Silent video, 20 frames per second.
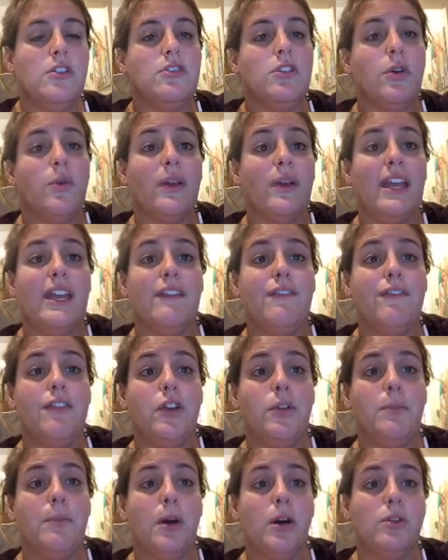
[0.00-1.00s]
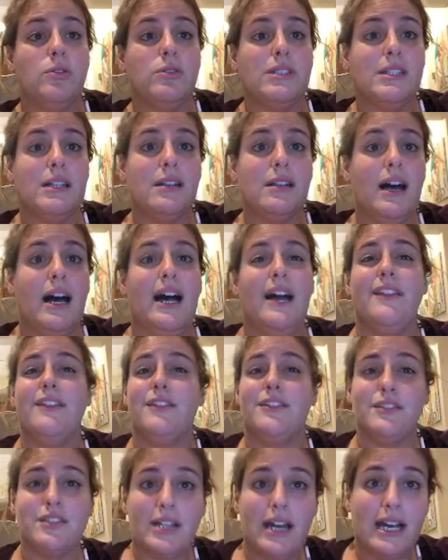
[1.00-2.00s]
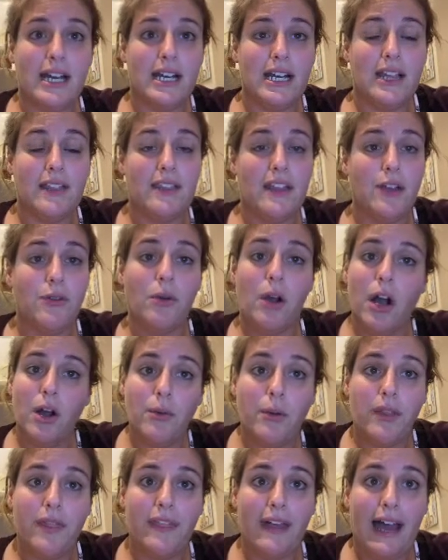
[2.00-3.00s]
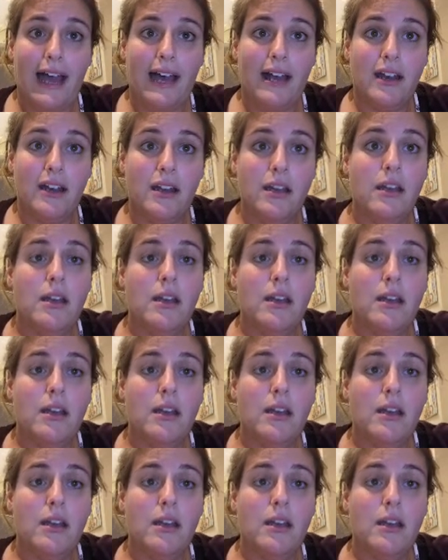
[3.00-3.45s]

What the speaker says: So if you post a lot, there's not anything wrong with that,